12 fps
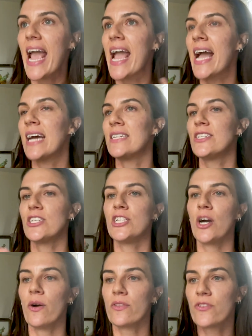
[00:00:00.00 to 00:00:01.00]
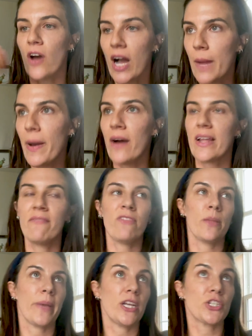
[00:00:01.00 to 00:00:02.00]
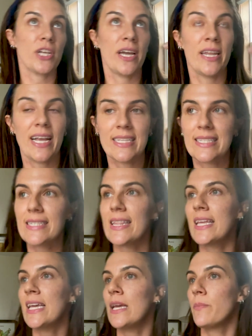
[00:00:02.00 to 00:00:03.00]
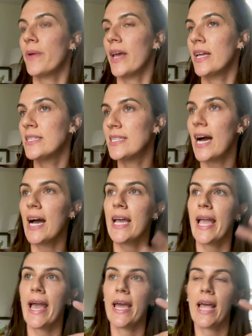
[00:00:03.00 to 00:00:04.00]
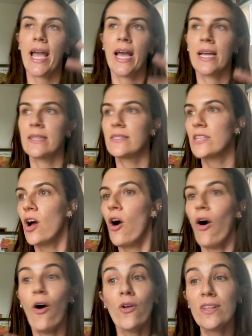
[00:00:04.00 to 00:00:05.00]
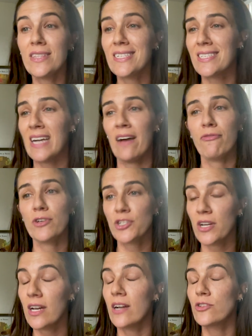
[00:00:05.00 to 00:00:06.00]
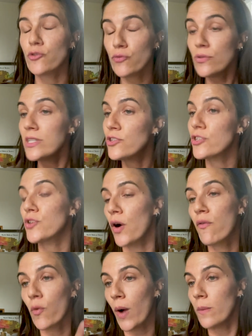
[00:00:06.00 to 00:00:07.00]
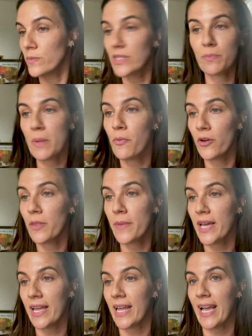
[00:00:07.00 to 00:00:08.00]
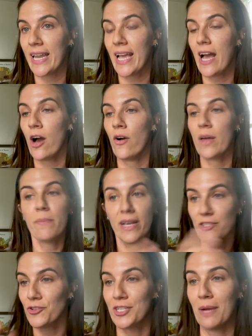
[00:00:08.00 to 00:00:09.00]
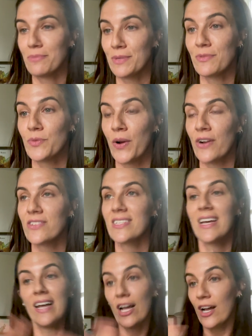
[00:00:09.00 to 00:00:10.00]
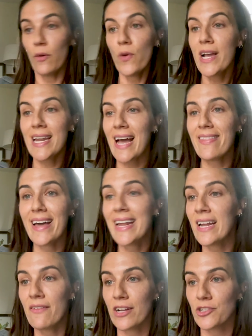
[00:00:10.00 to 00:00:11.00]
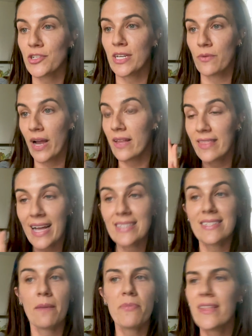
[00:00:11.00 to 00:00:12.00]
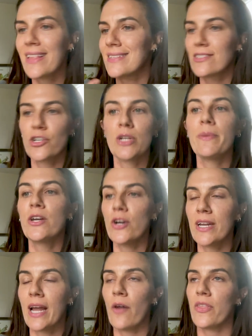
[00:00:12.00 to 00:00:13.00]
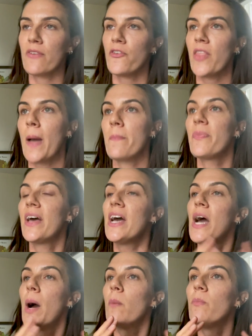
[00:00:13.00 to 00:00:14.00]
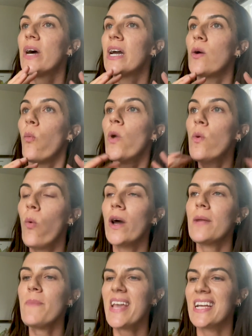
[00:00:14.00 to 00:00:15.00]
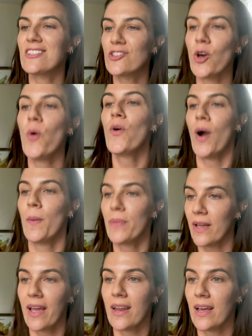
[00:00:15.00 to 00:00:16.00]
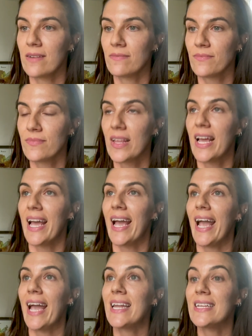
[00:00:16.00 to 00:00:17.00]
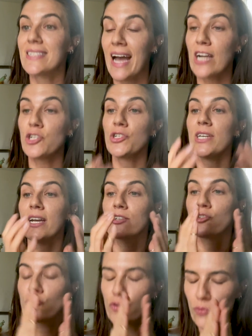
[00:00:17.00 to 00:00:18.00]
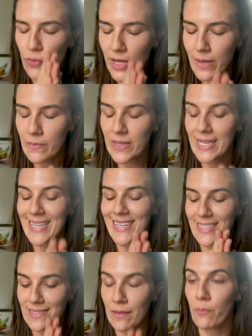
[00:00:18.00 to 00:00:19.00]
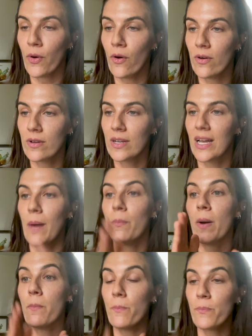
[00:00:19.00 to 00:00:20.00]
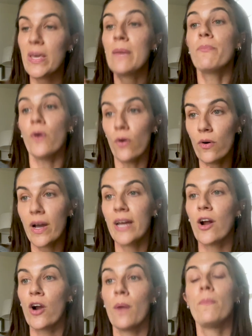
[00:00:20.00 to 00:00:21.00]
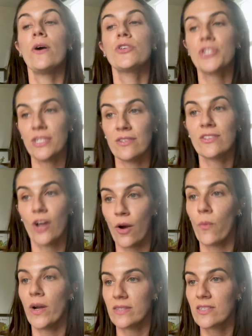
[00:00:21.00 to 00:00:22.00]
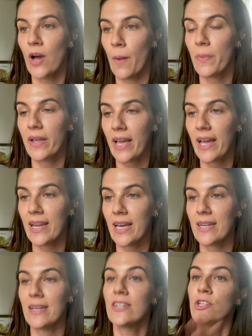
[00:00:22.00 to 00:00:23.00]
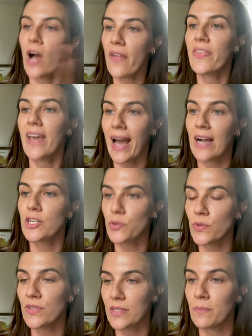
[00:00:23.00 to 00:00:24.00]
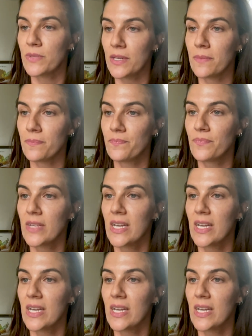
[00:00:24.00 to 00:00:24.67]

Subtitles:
and, talk about inflammation and sleep and diet and all of this stuff, which truly just overwhelms the people in the beginning anyhow and makes their symptoms worse. We can add that in eventually, right? That's something that's good and healthy for them. But we want to make it so complicated. And it's actually extremely simple. But people and our emotions are what's complicated, not the actual symptom.